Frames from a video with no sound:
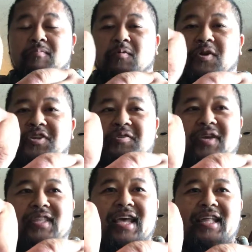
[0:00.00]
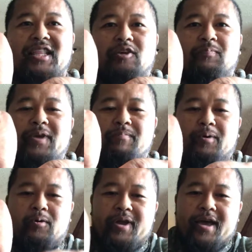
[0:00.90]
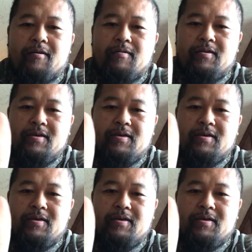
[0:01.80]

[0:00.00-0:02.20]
but once you get that little pin pulled out,